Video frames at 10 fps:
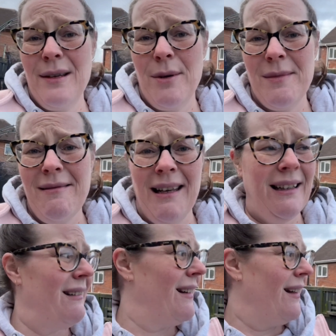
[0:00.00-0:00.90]
what I'm doing.
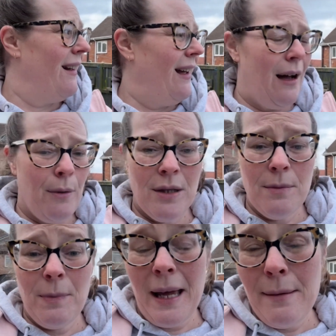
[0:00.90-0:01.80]
I want to
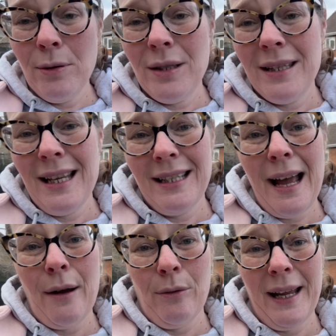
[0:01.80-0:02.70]
be able to sit
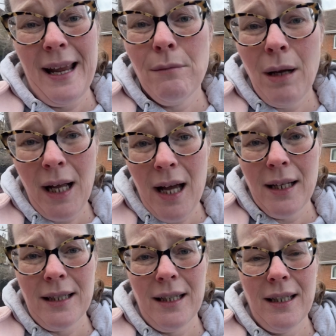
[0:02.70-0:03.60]
down in my
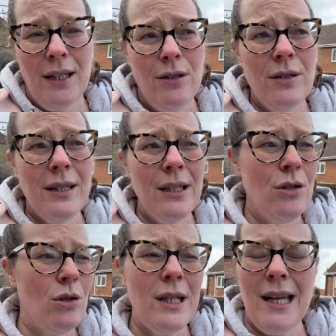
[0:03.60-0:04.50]
garden and just
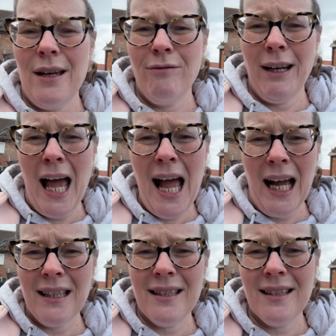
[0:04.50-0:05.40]
enjoy it and
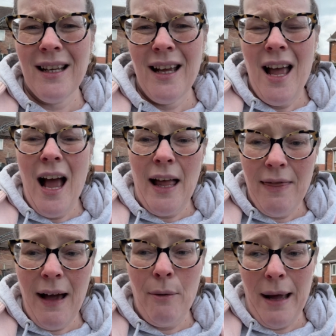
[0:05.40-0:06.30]
relax. And
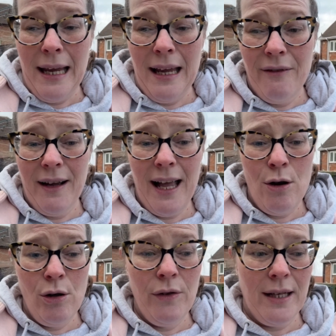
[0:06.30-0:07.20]
that way, if I get
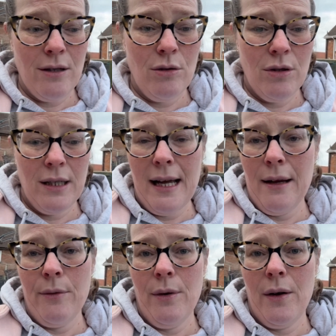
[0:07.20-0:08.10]
all that sorted
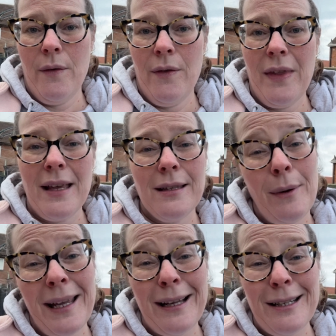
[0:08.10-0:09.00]
out, that's the
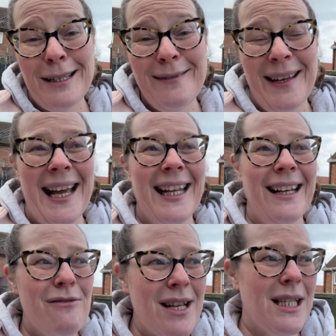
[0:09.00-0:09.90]
way I can do it. And
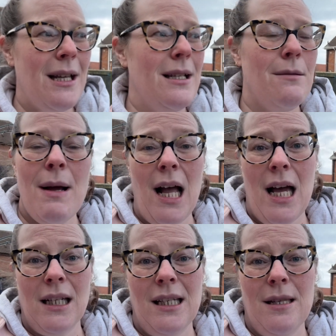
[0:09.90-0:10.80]
I've extended my
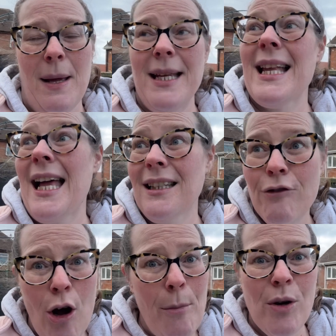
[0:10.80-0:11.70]
garden space and I've
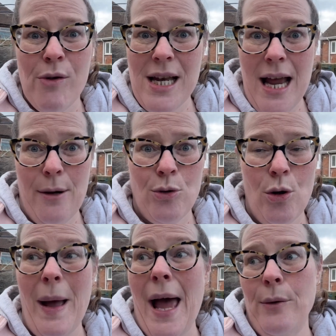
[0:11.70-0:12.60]
got my greenhouse
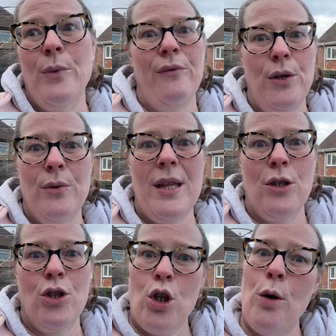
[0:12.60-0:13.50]
up and we've used that
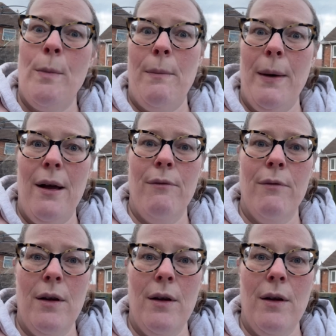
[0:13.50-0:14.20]
stupid bit of